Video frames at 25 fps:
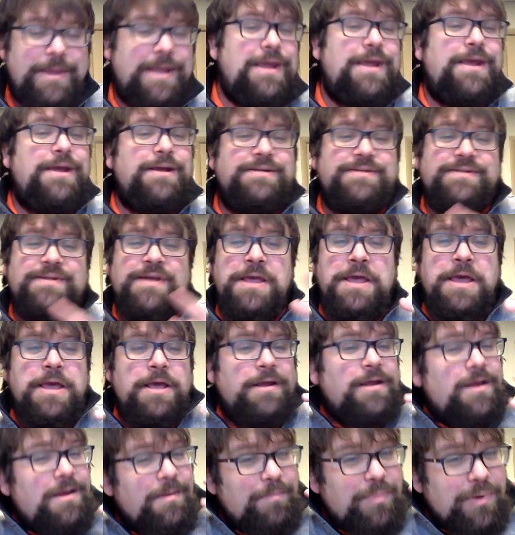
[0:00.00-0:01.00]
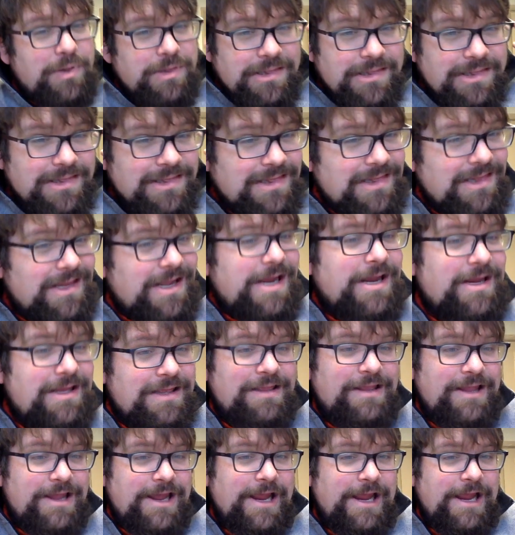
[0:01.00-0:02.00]
He is
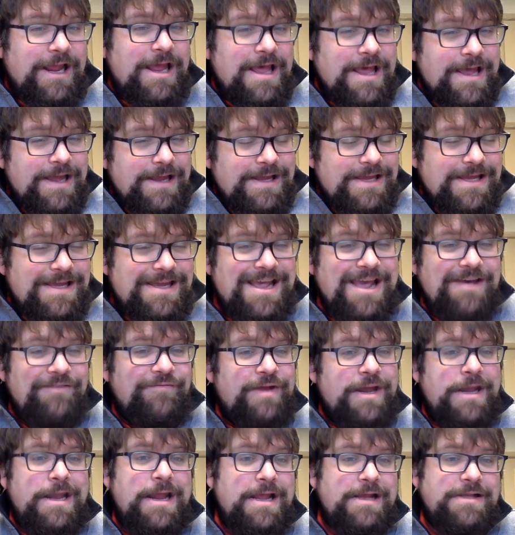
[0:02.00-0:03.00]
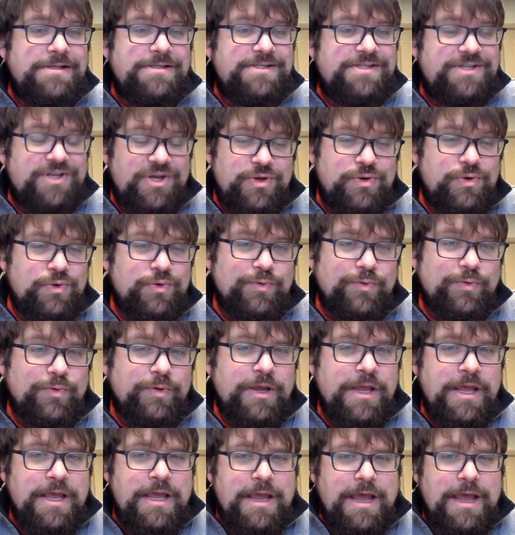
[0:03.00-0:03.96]
completely given into